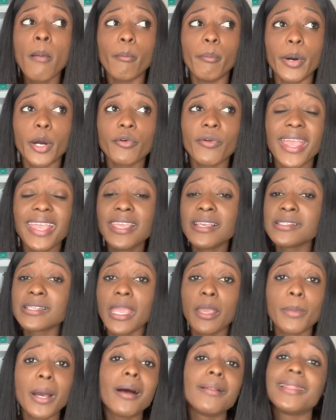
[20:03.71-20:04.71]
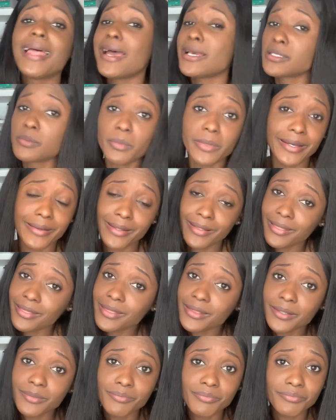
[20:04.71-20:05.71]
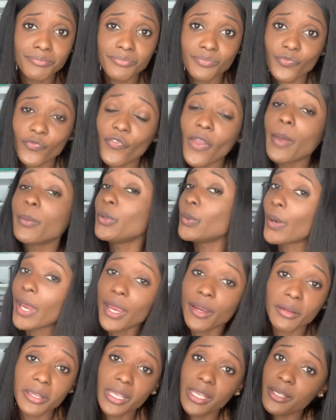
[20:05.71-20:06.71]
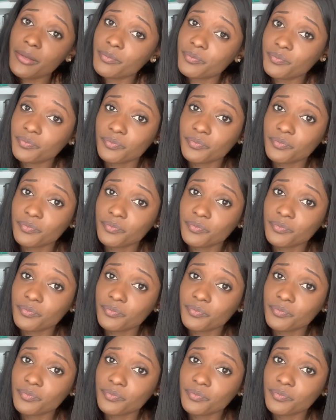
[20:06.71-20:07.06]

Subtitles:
But rankings came out last month, February.